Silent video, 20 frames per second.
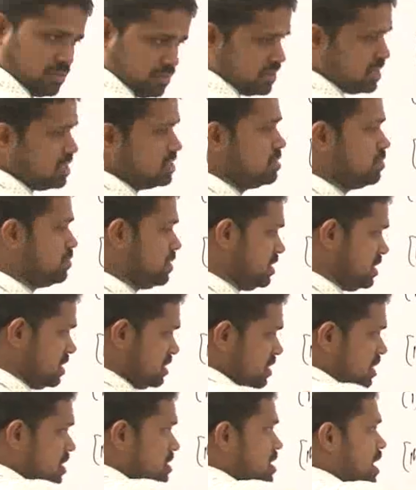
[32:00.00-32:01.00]
Very simple.
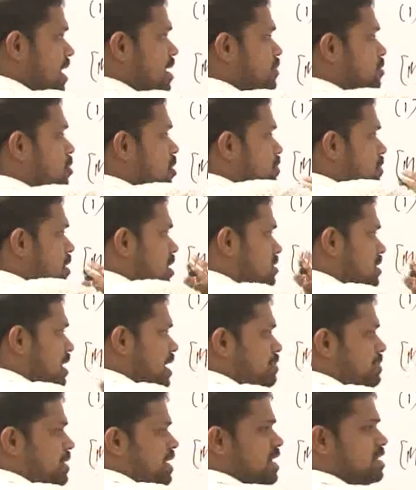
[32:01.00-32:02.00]
This is I have converted the
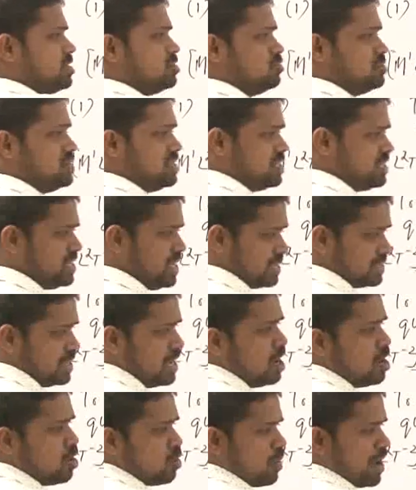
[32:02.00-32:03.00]
MKS to
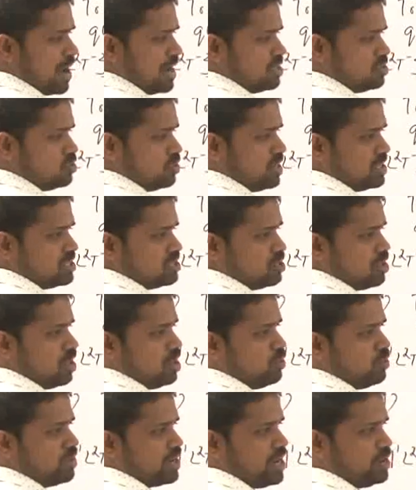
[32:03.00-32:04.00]
CGS. 1 joule is equal
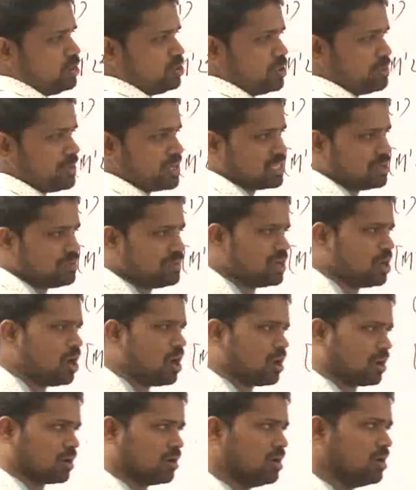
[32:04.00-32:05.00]
to 10 to the power 7
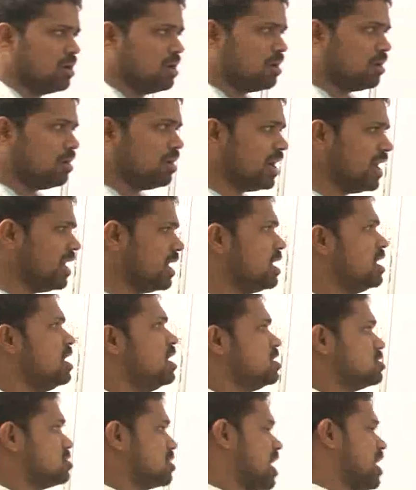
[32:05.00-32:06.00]
work.
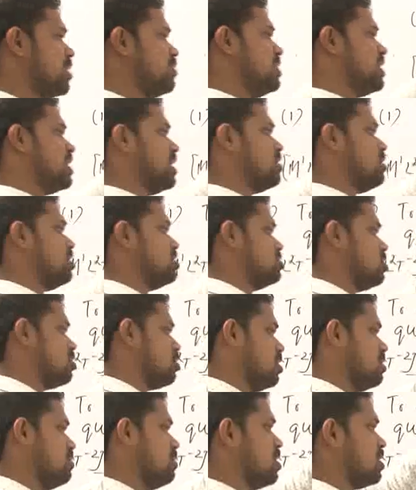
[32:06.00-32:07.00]
Okay. So now we can also
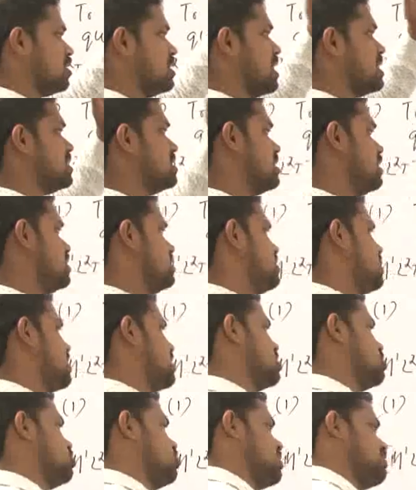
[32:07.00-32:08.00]
convert the
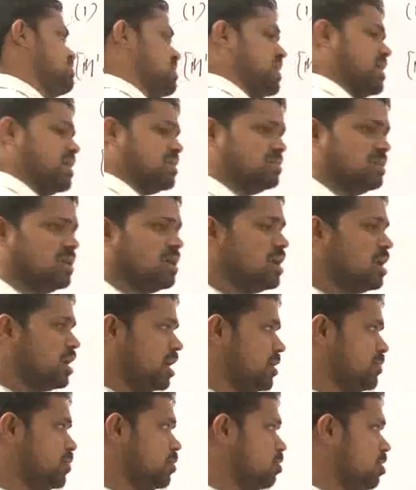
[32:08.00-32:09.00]
CGS to MKS.
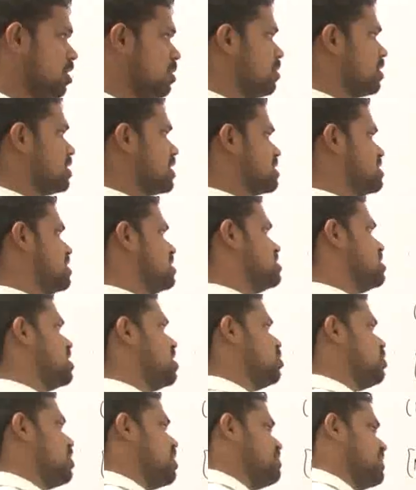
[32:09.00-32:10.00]
If you convert the
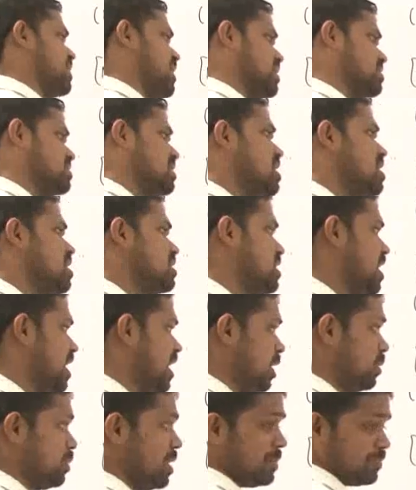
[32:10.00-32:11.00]
CGS to MKS,
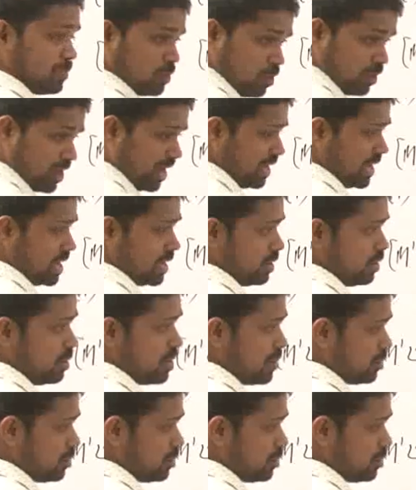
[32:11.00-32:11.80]
then you have to look at it.